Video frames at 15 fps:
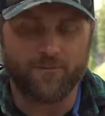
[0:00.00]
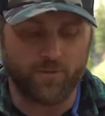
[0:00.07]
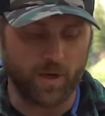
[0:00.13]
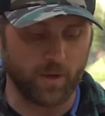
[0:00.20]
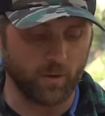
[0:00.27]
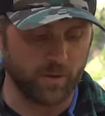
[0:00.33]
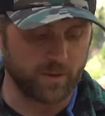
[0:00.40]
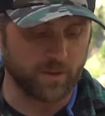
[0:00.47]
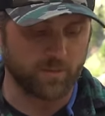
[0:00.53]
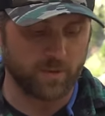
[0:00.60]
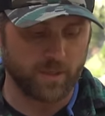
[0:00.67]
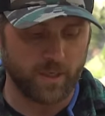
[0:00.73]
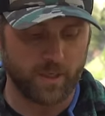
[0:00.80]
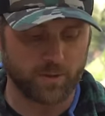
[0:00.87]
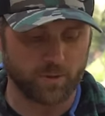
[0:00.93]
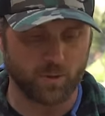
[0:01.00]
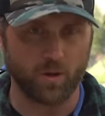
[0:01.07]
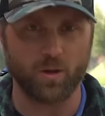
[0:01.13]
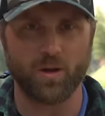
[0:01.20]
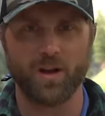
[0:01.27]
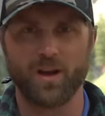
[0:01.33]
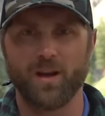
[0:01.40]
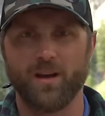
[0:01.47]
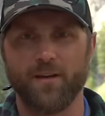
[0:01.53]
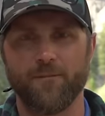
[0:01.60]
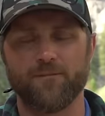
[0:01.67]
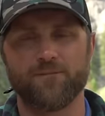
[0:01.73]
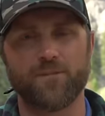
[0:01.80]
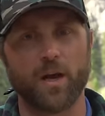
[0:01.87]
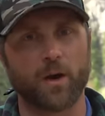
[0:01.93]
fairly substantial,
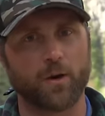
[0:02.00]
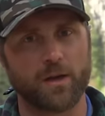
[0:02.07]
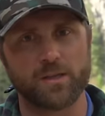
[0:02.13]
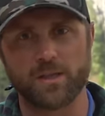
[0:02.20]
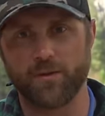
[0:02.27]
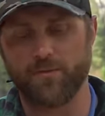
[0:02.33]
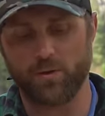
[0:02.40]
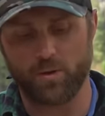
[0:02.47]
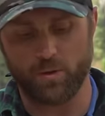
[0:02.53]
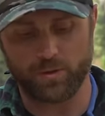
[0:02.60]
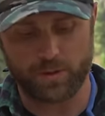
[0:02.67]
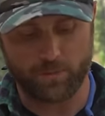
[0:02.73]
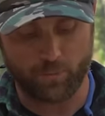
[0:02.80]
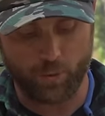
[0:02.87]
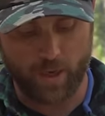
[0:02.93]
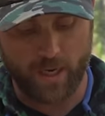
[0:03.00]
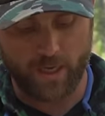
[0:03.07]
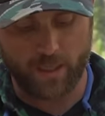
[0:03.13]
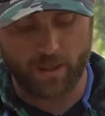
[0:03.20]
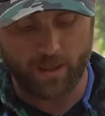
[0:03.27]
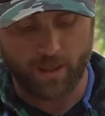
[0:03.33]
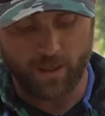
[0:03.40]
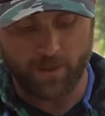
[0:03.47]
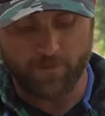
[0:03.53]
very difficult to break.